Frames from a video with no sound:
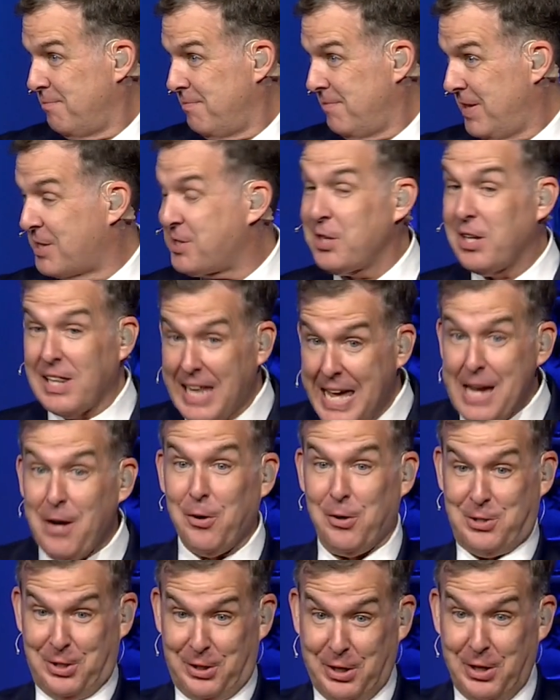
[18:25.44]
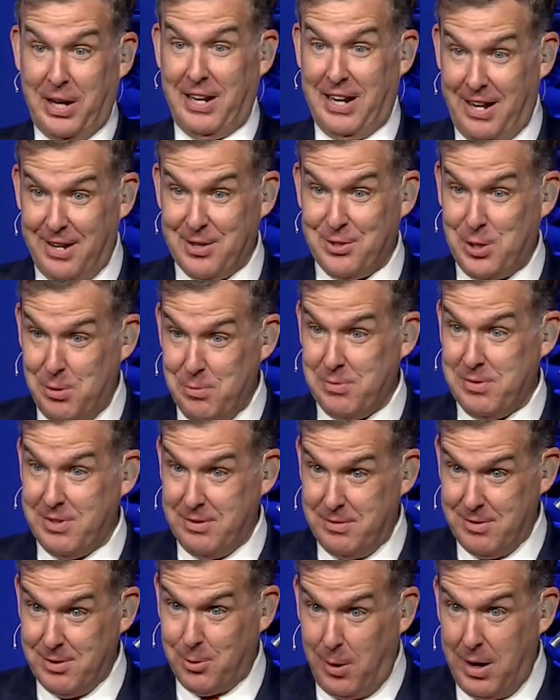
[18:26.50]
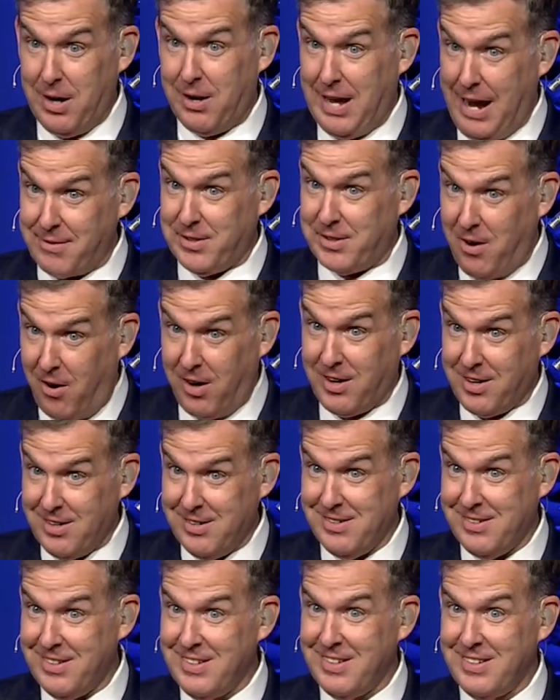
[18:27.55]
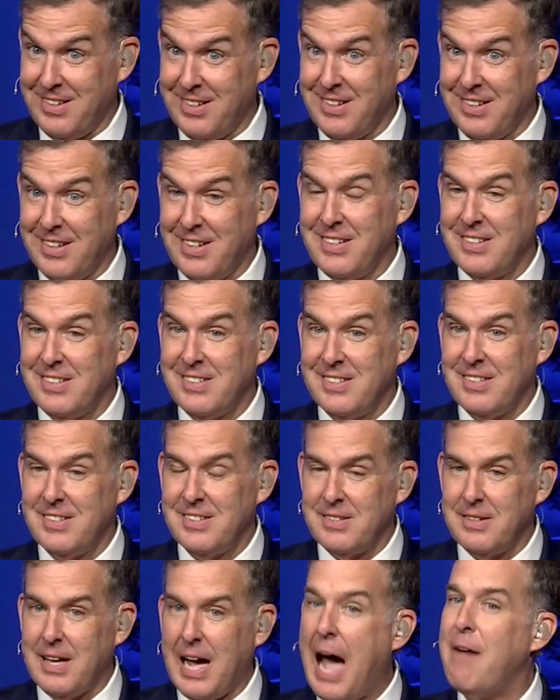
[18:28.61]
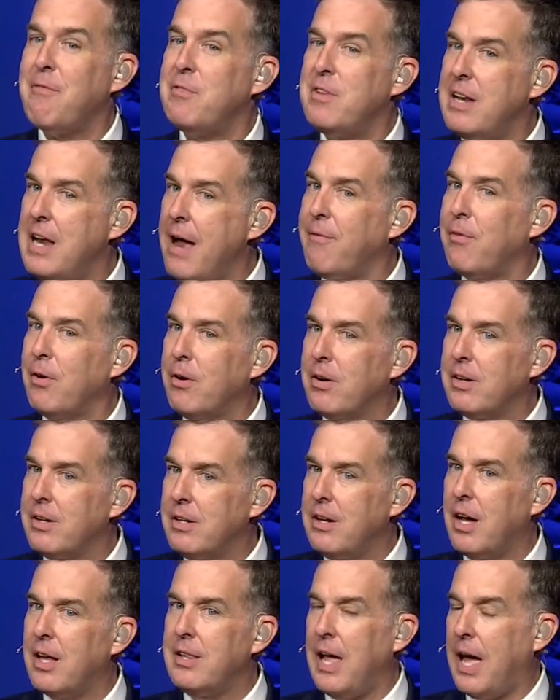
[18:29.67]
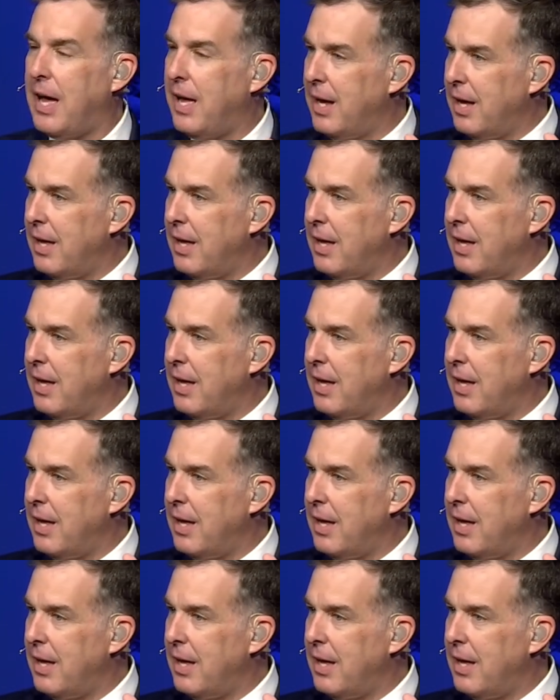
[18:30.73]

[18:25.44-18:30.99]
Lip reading: It's illegal to shoot quail after dark. I've never done that.